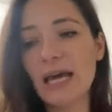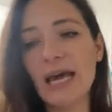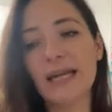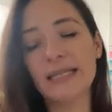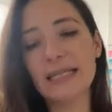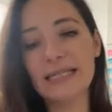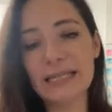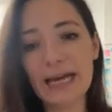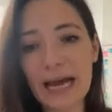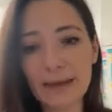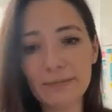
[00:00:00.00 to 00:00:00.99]
and it is
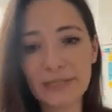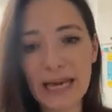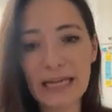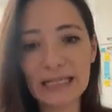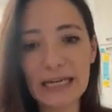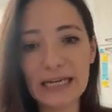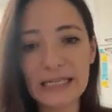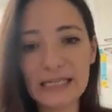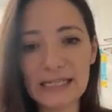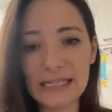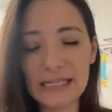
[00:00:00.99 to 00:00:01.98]
capped at
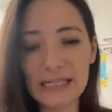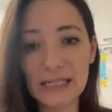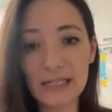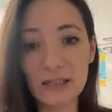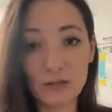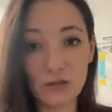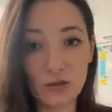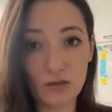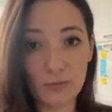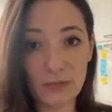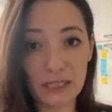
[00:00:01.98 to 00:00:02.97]
16
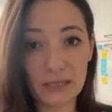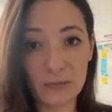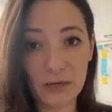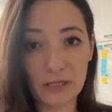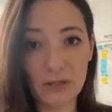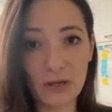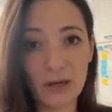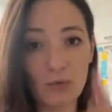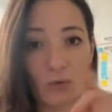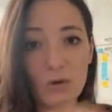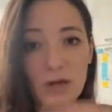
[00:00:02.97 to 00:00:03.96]
participants,
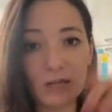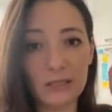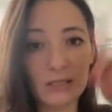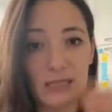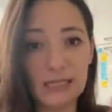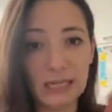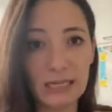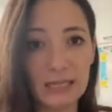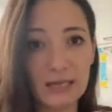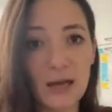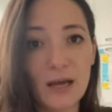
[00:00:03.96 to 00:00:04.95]
okay?
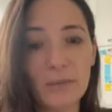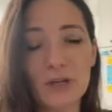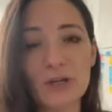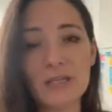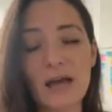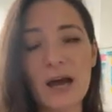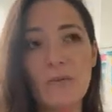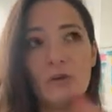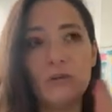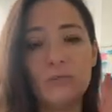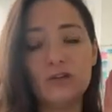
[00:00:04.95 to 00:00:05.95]
16, because I
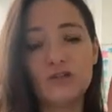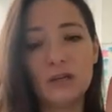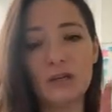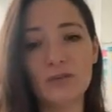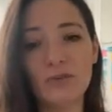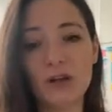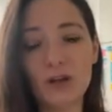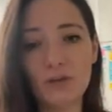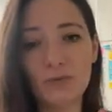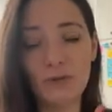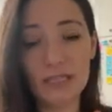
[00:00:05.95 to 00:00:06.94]
want to make sure I give you a lot
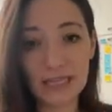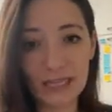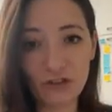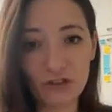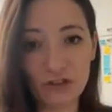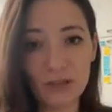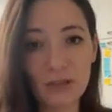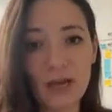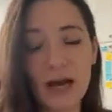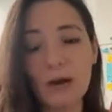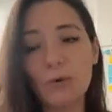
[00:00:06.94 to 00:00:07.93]
of attention.
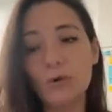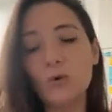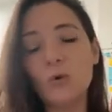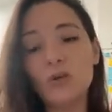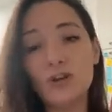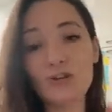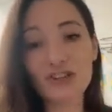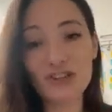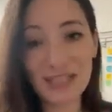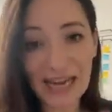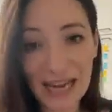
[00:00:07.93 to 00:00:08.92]
I want all your
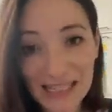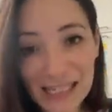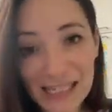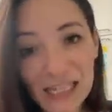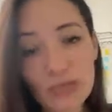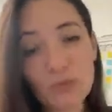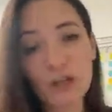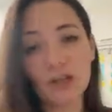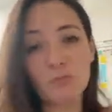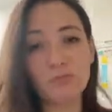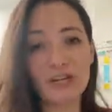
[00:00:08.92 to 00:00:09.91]
questions answered. We're going
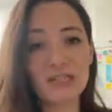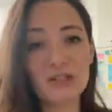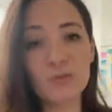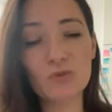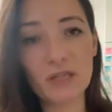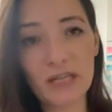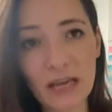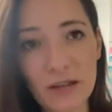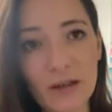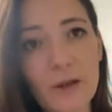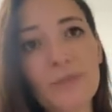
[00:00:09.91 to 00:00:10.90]
to brainstorm
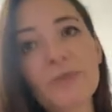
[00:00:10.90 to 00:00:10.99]
together.